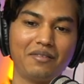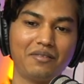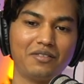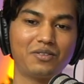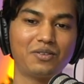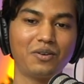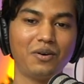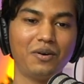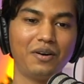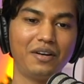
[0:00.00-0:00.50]

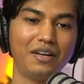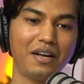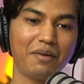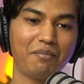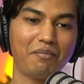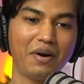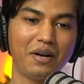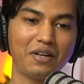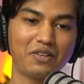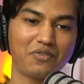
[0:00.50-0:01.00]
So it
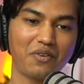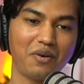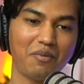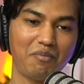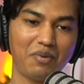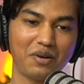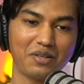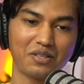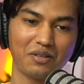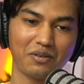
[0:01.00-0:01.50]
depends from
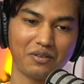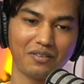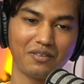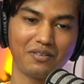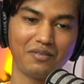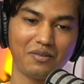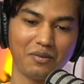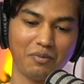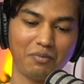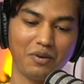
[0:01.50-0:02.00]
person
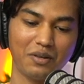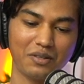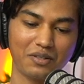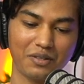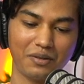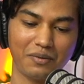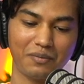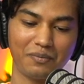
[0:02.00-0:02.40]
to person.